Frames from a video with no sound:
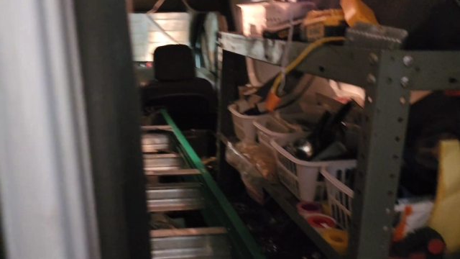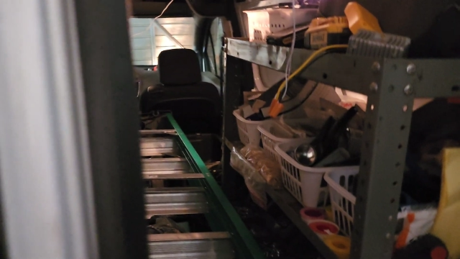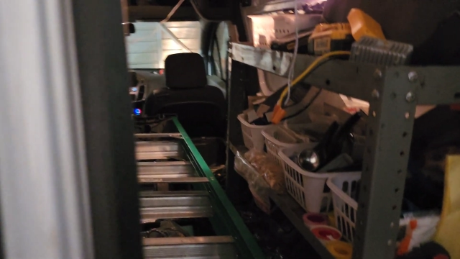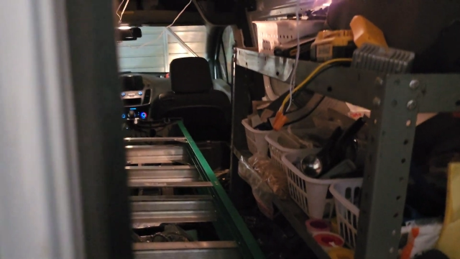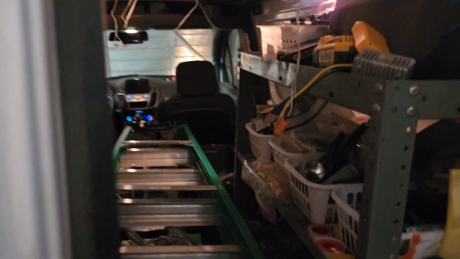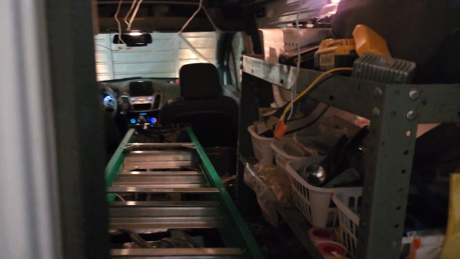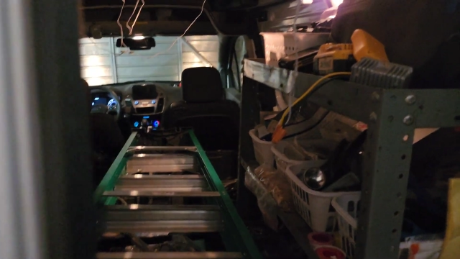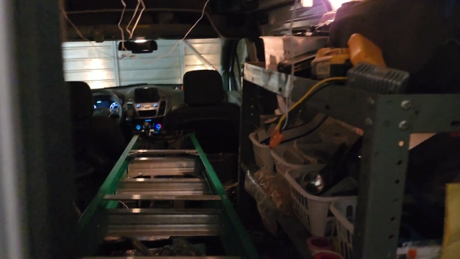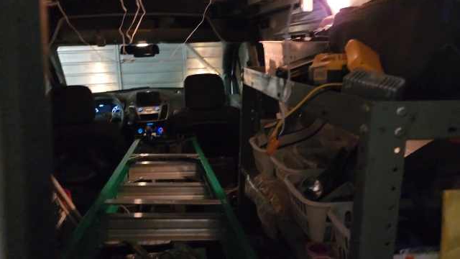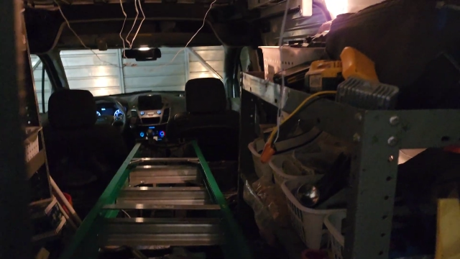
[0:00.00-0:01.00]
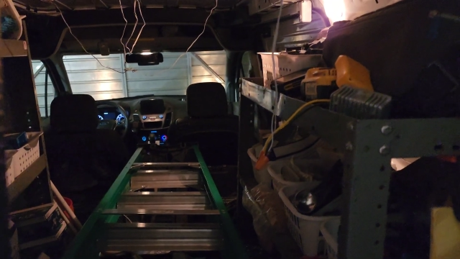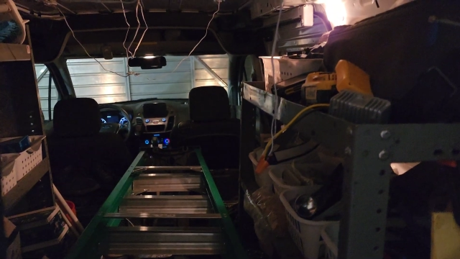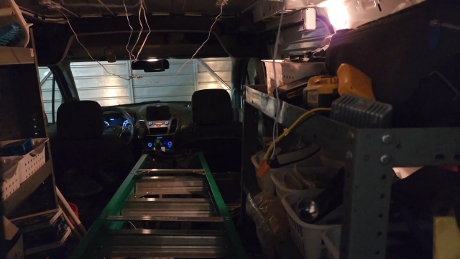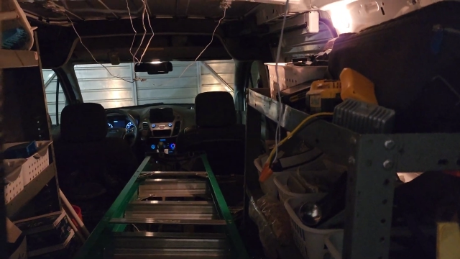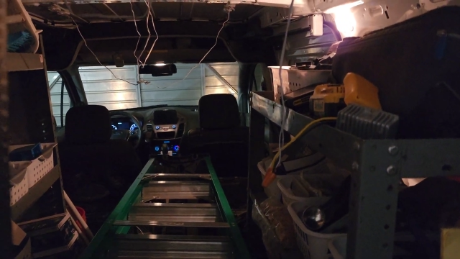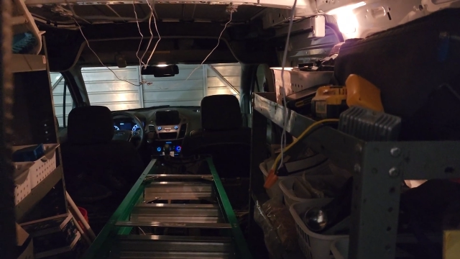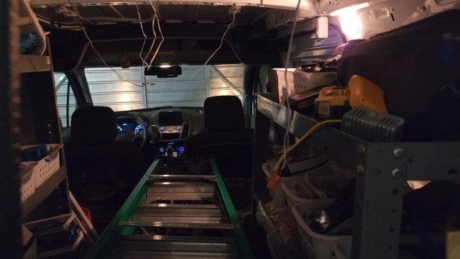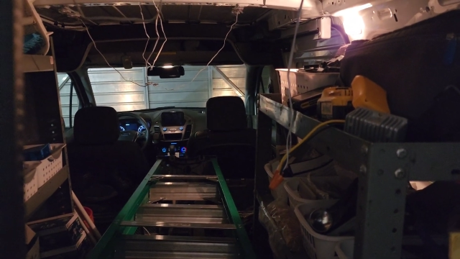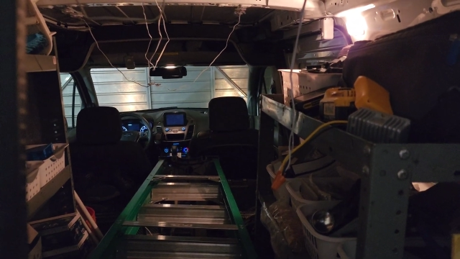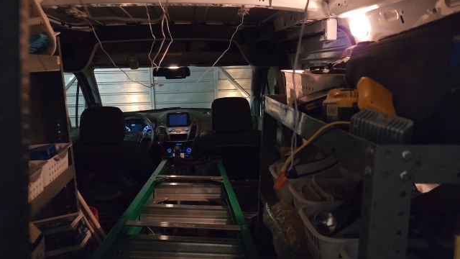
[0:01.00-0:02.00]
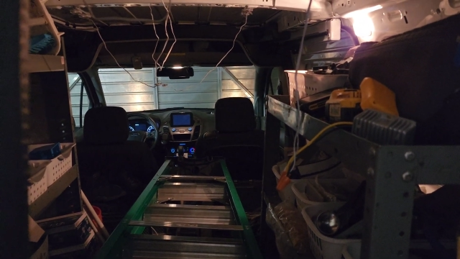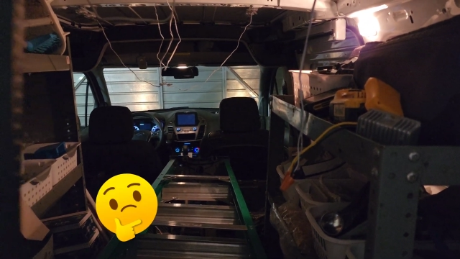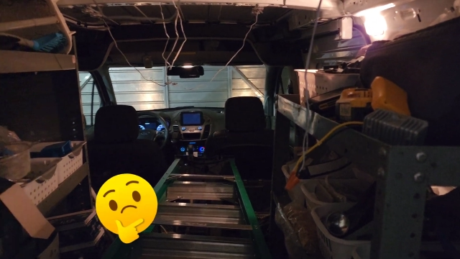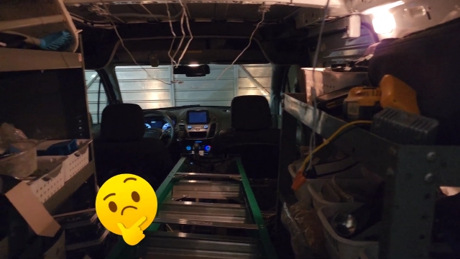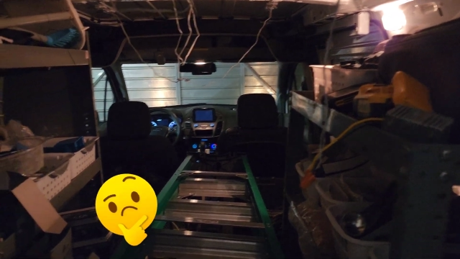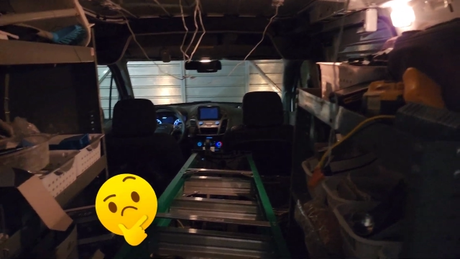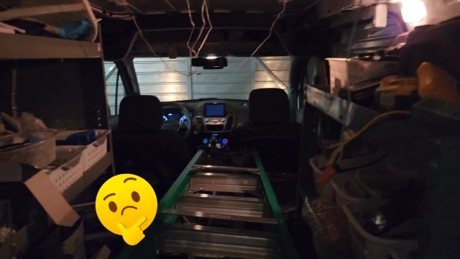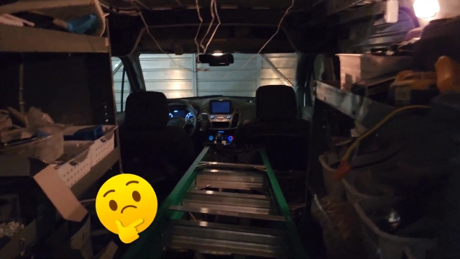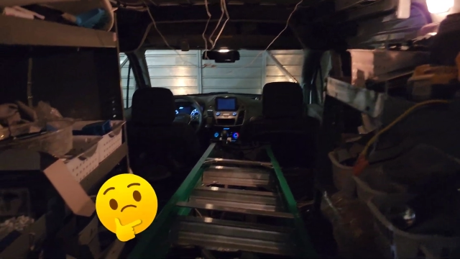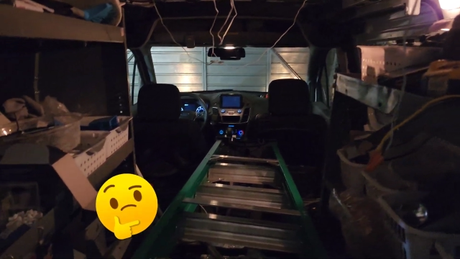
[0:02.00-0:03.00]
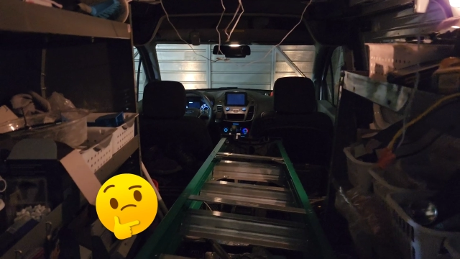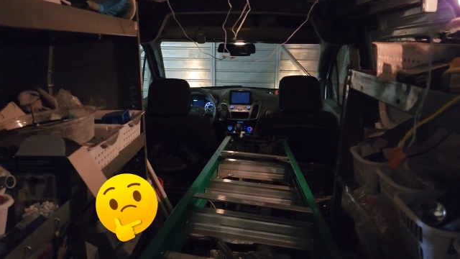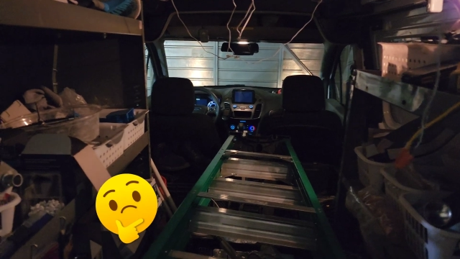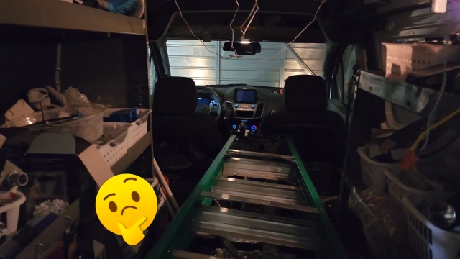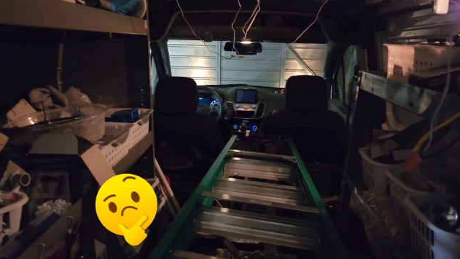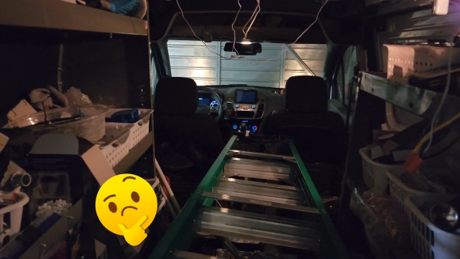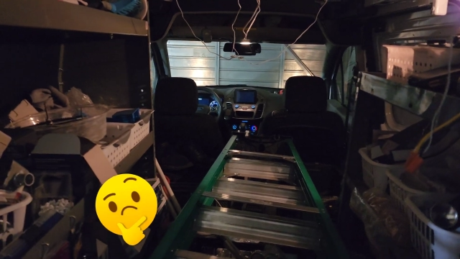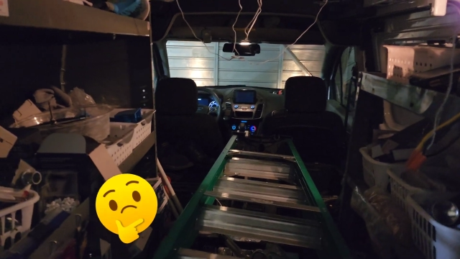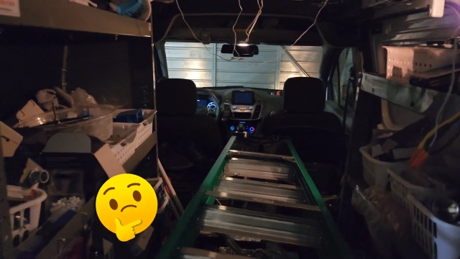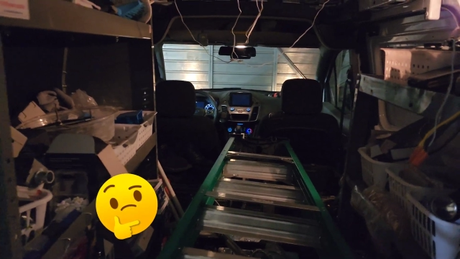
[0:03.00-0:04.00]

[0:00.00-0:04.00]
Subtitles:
(no speaker visible)